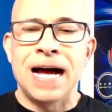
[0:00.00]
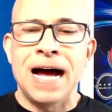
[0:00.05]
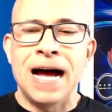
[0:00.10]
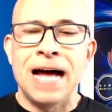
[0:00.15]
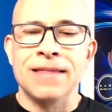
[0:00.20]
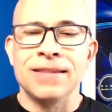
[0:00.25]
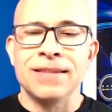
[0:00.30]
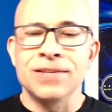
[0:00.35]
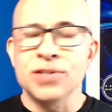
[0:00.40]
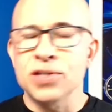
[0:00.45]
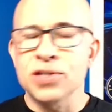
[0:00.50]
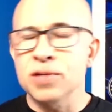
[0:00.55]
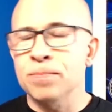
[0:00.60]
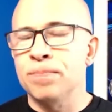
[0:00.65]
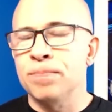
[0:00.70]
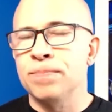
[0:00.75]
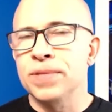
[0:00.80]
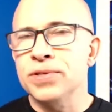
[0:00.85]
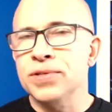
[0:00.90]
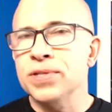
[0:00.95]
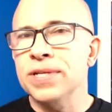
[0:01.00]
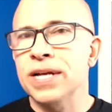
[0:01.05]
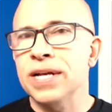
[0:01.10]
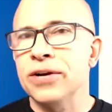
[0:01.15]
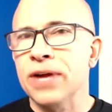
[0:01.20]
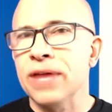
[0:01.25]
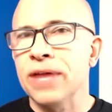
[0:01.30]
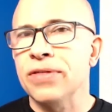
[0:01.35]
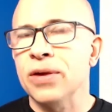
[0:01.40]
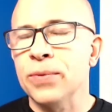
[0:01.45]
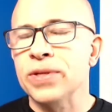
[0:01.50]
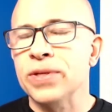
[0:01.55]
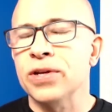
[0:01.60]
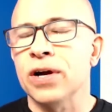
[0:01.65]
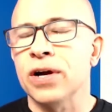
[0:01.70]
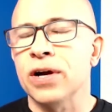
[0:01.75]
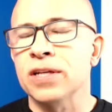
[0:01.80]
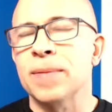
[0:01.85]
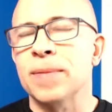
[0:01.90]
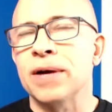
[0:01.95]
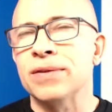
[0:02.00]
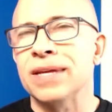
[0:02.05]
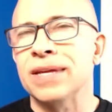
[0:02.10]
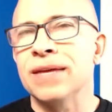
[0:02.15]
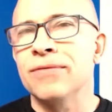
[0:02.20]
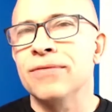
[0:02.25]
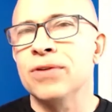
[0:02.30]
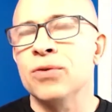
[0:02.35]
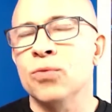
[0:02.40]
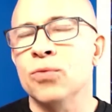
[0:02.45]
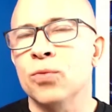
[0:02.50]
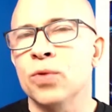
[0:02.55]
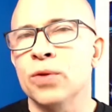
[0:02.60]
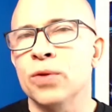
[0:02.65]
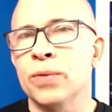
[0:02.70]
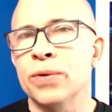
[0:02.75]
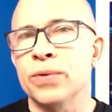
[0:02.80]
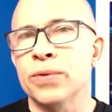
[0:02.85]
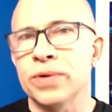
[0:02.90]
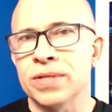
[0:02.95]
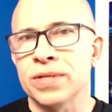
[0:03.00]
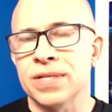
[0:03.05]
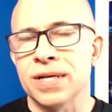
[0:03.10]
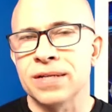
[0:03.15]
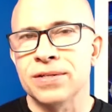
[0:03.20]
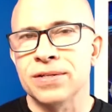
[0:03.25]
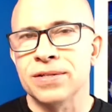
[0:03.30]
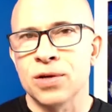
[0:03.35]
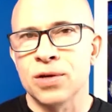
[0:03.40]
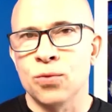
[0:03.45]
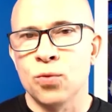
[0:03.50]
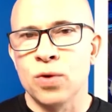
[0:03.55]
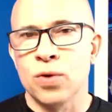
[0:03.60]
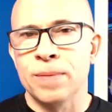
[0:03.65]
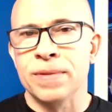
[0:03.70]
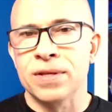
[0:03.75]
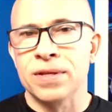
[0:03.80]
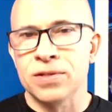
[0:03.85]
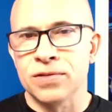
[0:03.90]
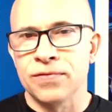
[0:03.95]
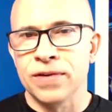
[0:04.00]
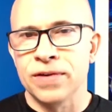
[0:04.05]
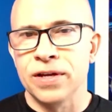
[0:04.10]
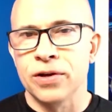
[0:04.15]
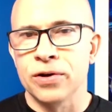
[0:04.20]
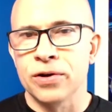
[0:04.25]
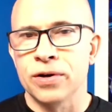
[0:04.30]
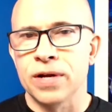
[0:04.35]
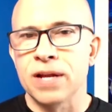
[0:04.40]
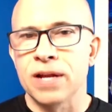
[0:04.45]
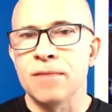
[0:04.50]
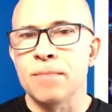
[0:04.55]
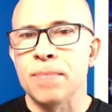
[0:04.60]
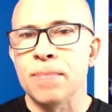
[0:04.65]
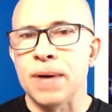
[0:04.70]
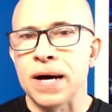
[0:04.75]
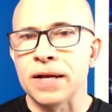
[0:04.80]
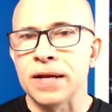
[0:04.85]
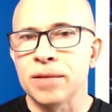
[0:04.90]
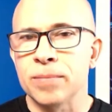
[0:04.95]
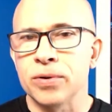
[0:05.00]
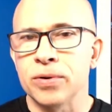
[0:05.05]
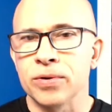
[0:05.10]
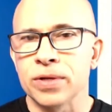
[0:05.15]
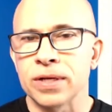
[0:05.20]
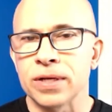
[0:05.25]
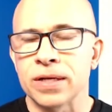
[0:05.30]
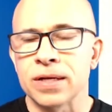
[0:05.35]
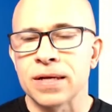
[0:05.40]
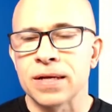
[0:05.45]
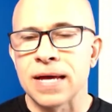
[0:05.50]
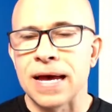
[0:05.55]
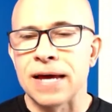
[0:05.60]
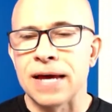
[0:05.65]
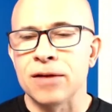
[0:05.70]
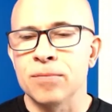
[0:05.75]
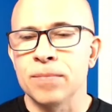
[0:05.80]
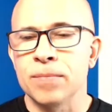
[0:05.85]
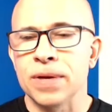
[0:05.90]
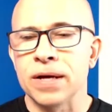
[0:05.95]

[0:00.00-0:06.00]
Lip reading: this is an area I think we talked about even when we were discussing women's figure and bodybuilding, Adam.